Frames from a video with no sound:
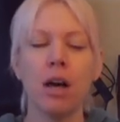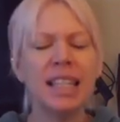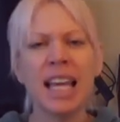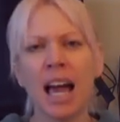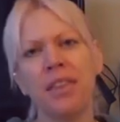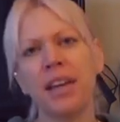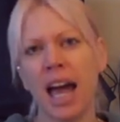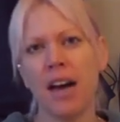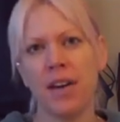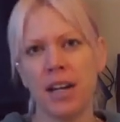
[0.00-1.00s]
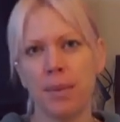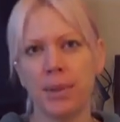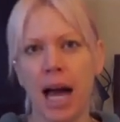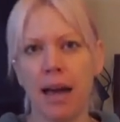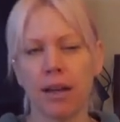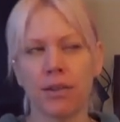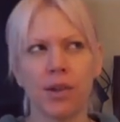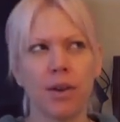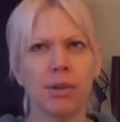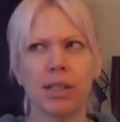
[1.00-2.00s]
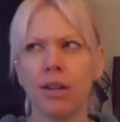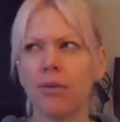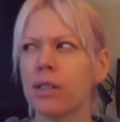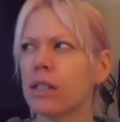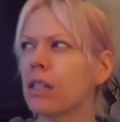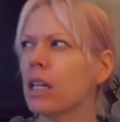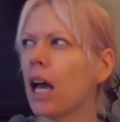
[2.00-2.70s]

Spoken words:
In the end, the calf ended up dying. So it was,